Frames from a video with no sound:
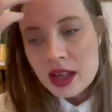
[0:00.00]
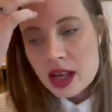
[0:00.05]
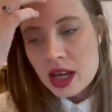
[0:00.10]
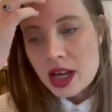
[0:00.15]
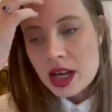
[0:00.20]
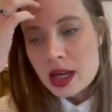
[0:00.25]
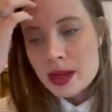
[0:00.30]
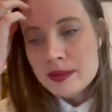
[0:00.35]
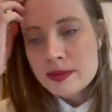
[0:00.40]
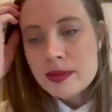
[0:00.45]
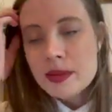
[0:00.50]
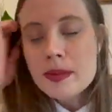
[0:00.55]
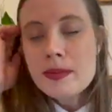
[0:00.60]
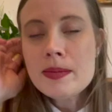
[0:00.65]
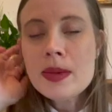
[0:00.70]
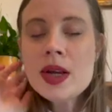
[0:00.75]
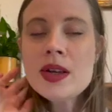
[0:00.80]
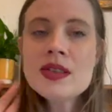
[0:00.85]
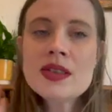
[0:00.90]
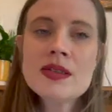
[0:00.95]
Um,
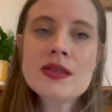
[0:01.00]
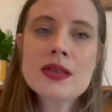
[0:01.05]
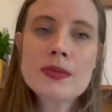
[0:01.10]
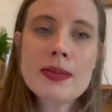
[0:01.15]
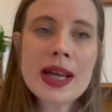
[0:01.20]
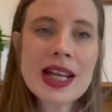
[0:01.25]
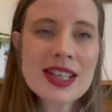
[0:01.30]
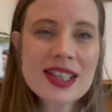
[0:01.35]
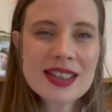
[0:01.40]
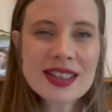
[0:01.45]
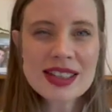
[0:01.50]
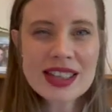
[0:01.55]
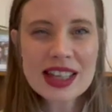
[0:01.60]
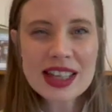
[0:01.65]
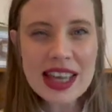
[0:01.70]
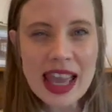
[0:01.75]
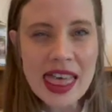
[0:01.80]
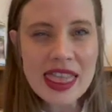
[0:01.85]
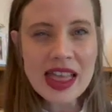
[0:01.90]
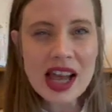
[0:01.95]
most of the patients that
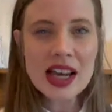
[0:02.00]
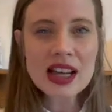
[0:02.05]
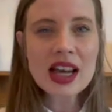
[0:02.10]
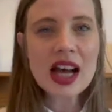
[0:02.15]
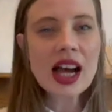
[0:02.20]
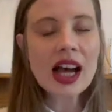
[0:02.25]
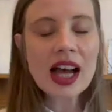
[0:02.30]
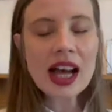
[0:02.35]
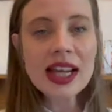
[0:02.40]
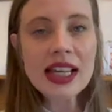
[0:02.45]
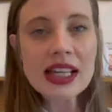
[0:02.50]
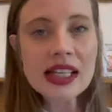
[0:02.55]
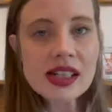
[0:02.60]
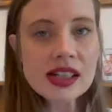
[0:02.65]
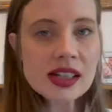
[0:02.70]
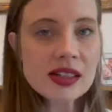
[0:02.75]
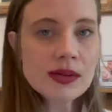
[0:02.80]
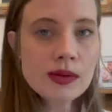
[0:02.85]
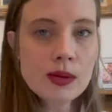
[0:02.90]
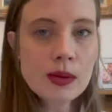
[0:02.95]
get that kind
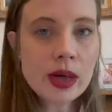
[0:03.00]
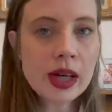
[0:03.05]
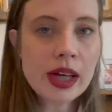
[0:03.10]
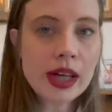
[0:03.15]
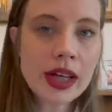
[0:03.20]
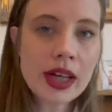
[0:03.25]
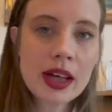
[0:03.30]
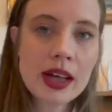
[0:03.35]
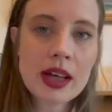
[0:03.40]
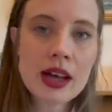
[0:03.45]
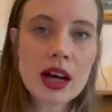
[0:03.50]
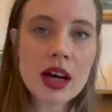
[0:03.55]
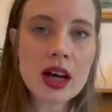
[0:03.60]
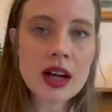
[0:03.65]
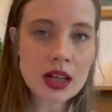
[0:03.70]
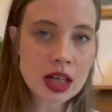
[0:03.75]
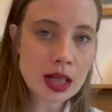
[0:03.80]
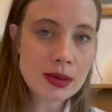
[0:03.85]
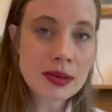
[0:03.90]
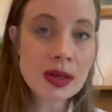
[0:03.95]
of work are
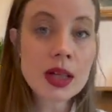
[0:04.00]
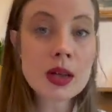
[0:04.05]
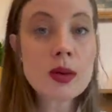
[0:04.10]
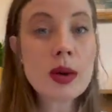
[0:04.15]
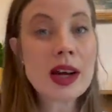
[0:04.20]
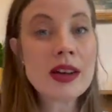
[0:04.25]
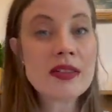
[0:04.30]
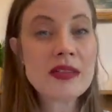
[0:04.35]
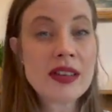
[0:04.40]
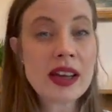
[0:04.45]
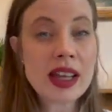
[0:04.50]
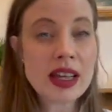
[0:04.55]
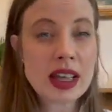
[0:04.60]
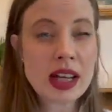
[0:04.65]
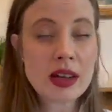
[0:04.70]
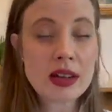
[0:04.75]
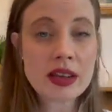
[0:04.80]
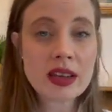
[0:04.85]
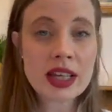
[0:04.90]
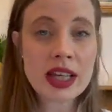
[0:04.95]
going to be quite fit and
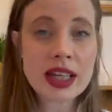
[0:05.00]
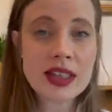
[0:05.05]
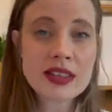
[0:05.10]
healthy.